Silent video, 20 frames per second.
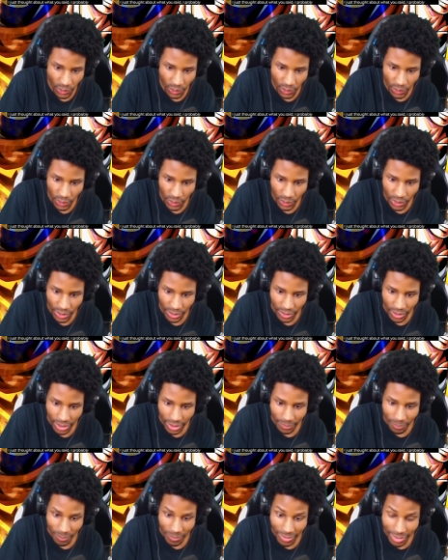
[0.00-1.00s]
wait, wait, wait.
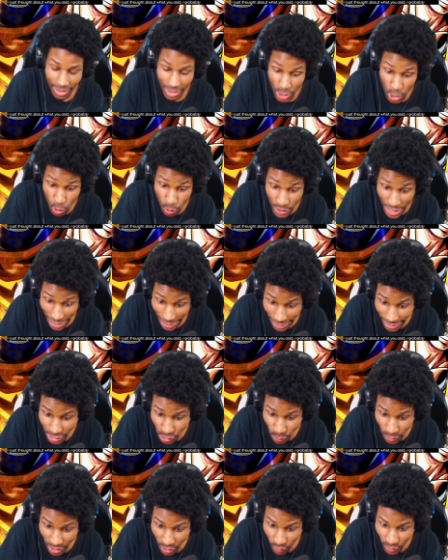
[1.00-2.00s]
You
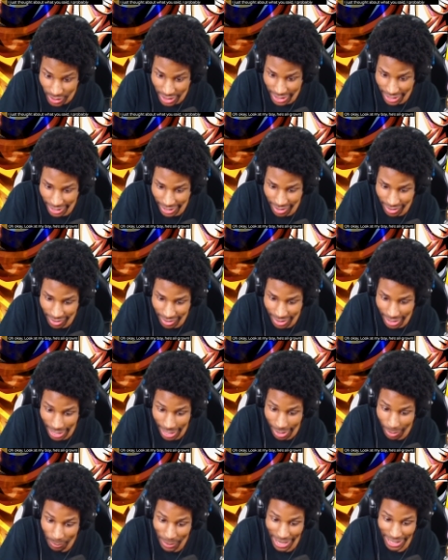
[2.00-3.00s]
dodged with only eight?
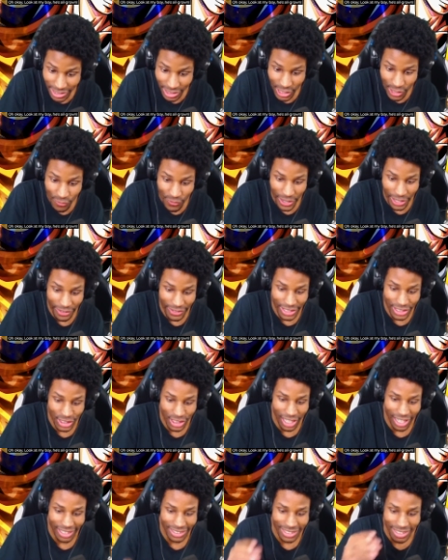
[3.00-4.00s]
I'm actually very
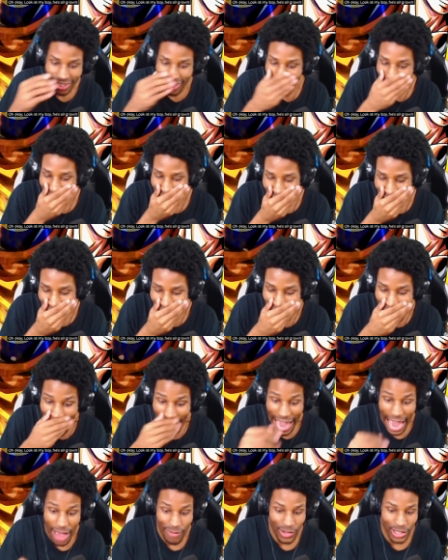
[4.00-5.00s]
shocked.
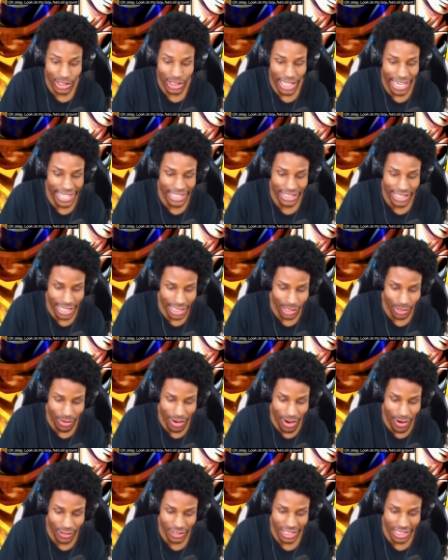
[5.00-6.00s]
I haven't changed this
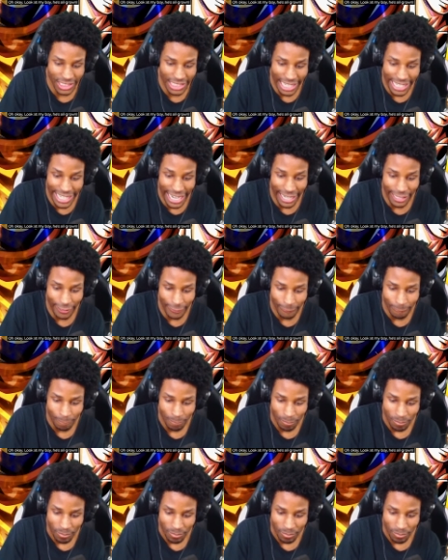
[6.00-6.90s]
around since I got him.